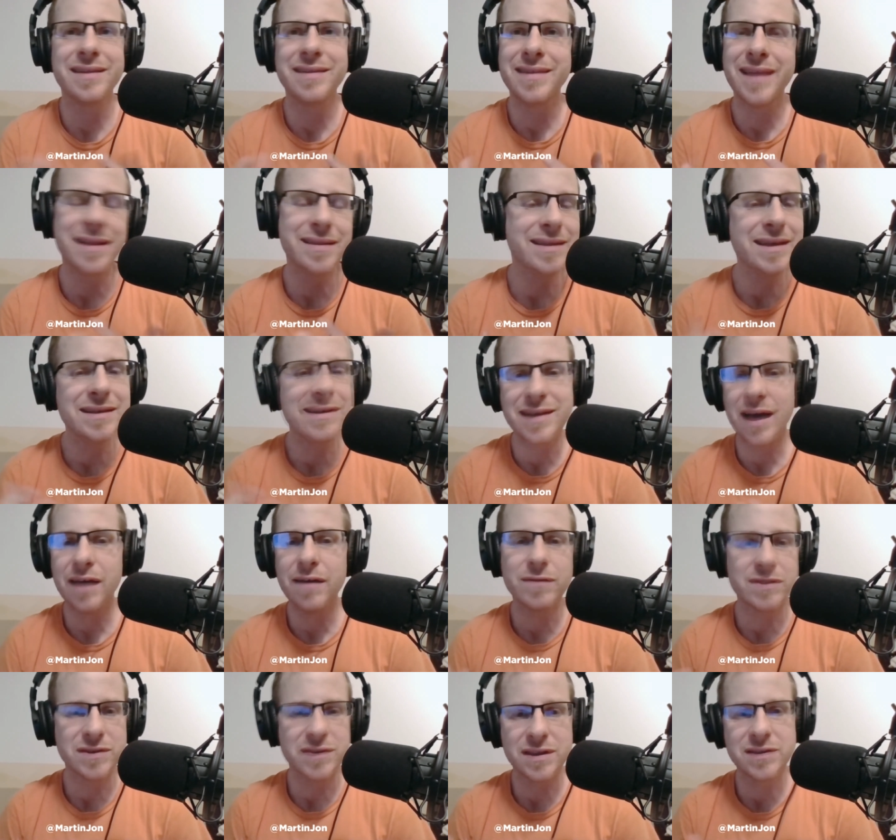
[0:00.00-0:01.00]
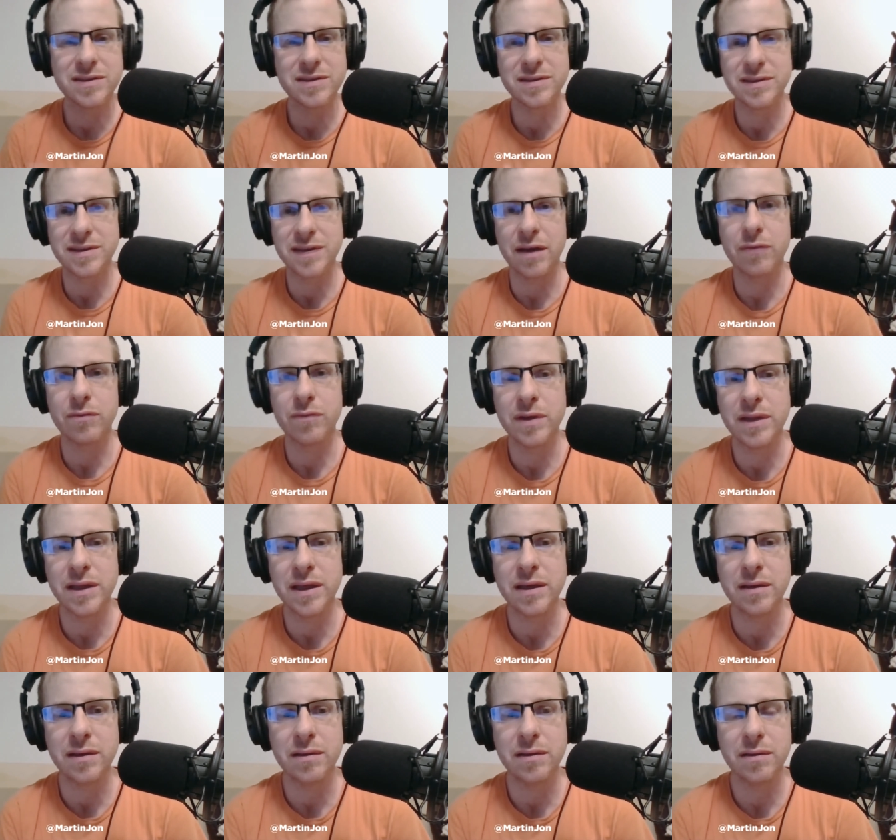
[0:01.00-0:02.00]
And then these conversations get
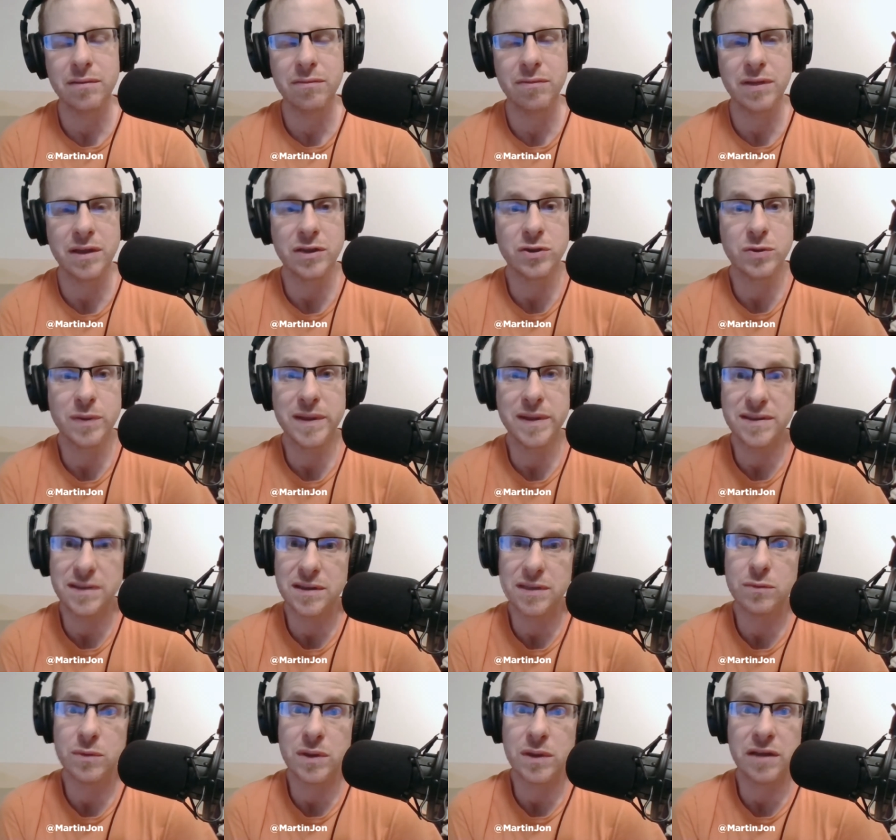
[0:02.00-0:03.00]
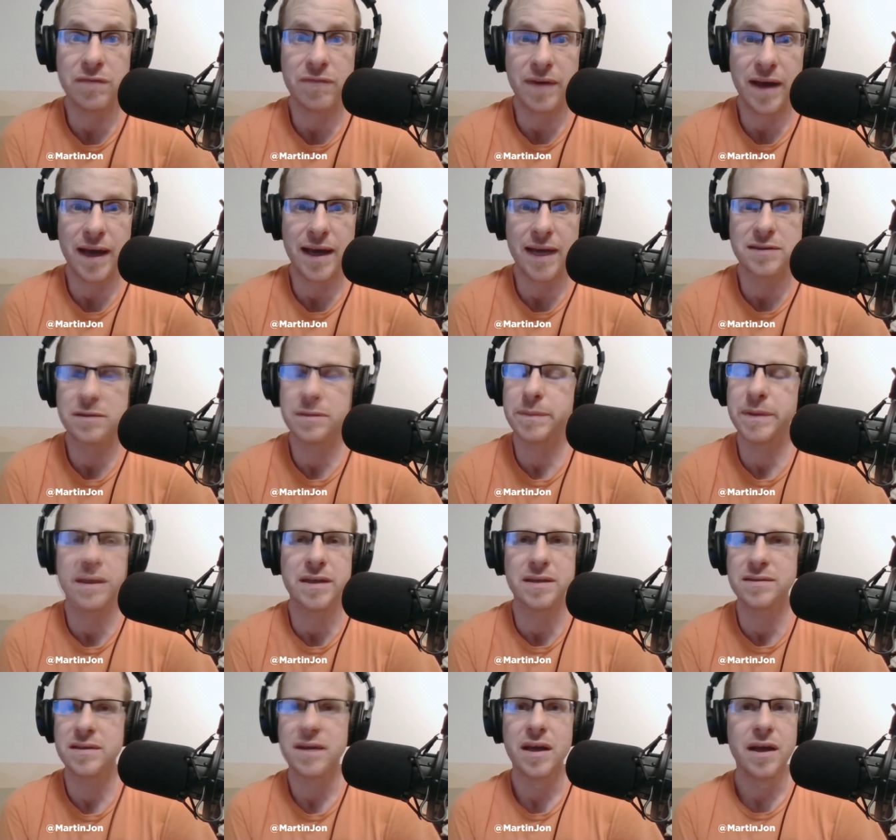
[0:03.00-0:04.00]
really, really twisted really fast,
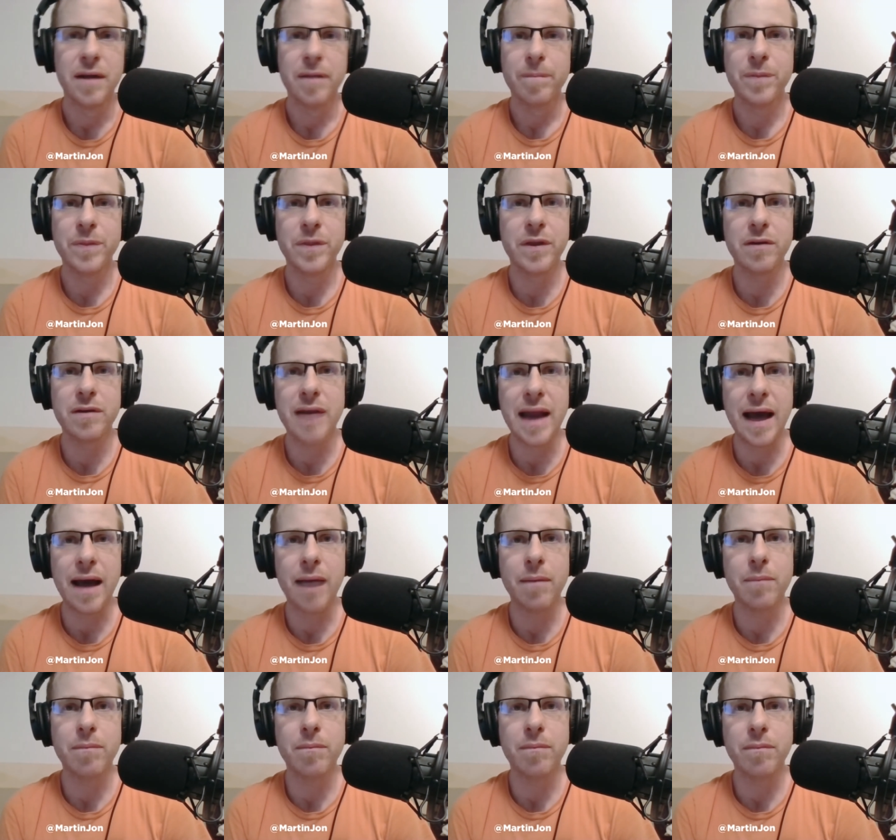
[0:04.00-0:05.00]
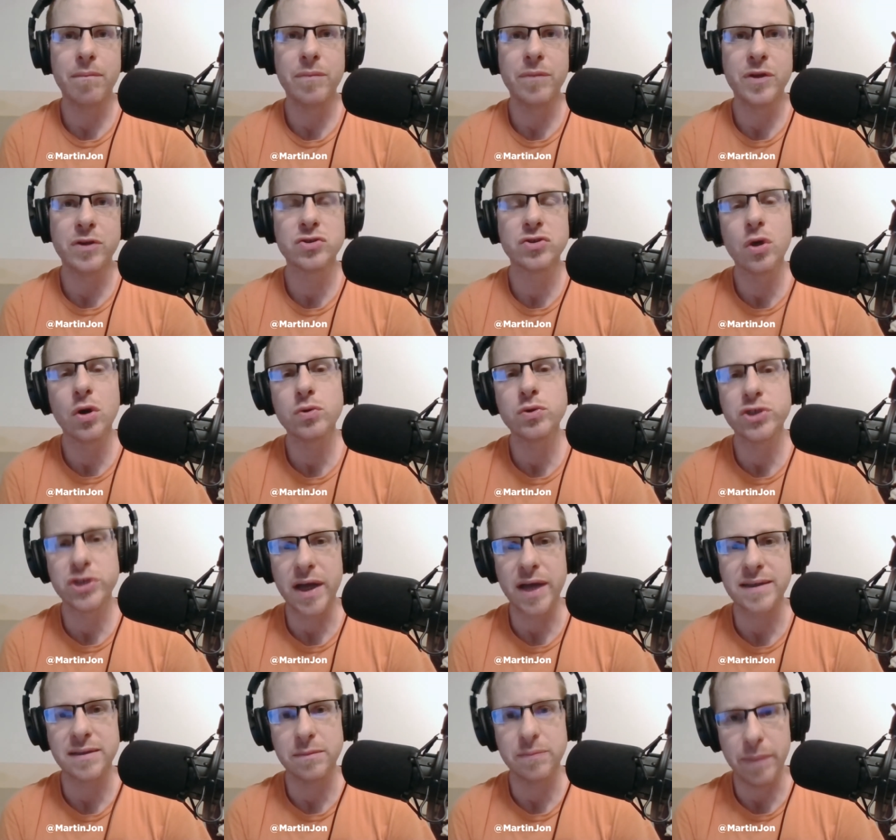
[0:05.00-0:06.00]
because there's no
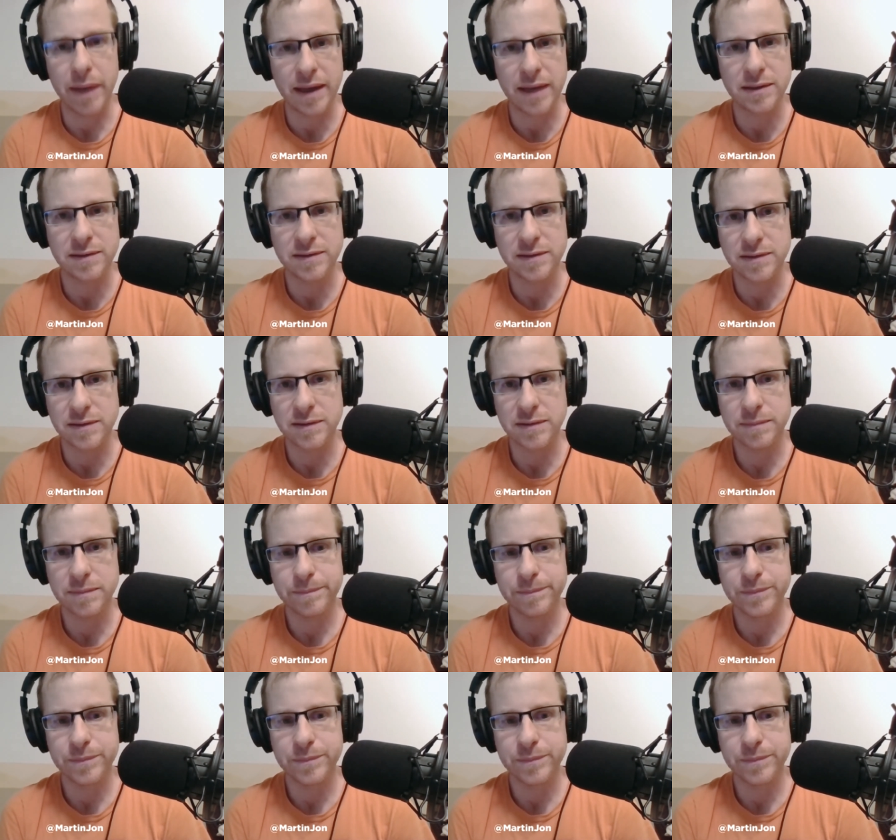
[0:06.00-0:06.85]
checks and balances.